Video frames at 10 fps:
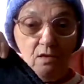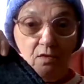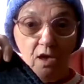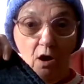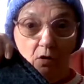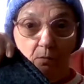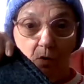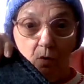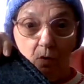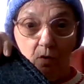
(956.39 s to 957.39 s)

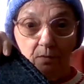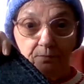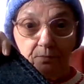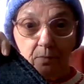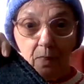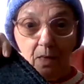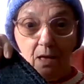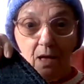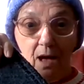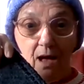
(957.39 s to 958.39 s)
armhole,
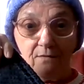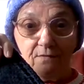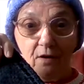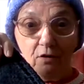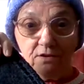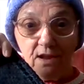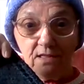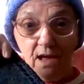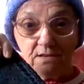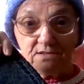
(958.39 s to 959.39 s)
I've altered
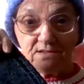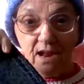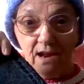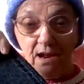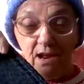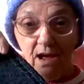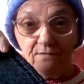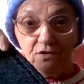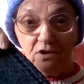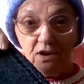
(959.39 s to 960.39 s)
that slightly. I haven't
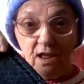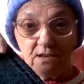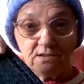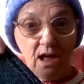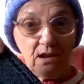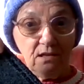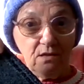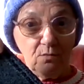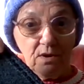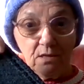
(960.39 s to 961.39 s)
done it exactly the
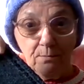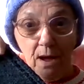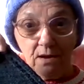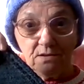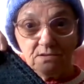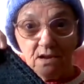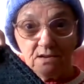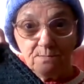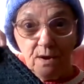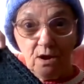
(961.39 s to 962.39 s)
way the pattern says,
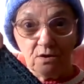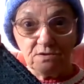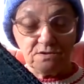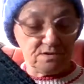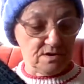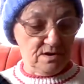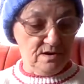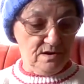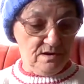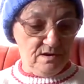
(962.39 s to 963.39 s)
because
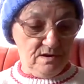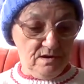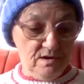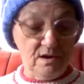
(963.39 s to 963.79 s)
it